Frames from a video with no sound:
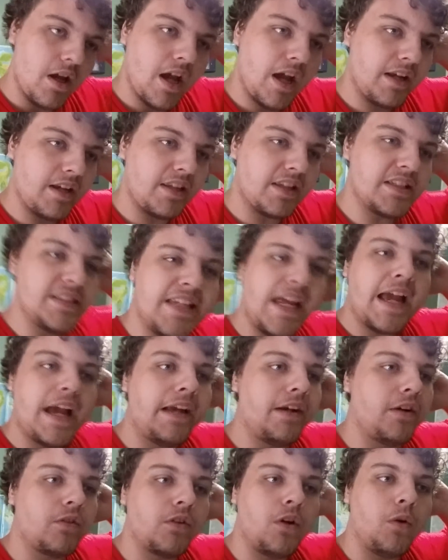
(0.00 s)
And to this day,
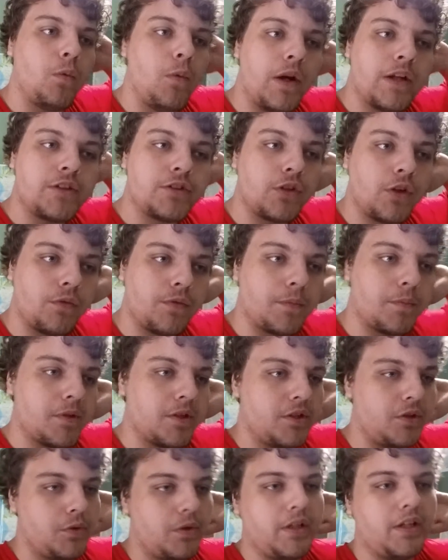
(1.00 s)
I don't know what drove him
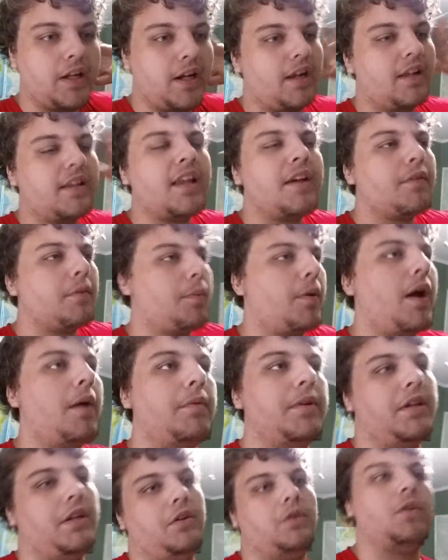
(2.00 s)
to do it. And I'll never
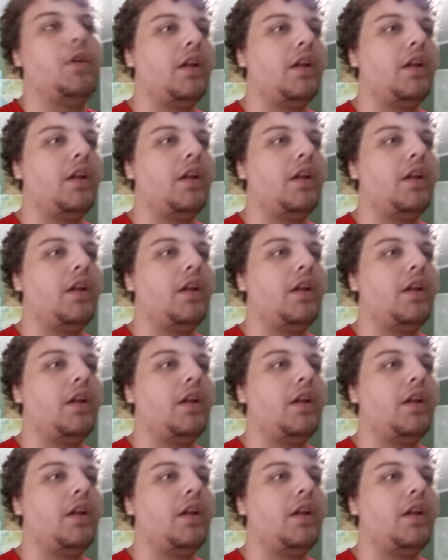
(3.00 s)
probably know.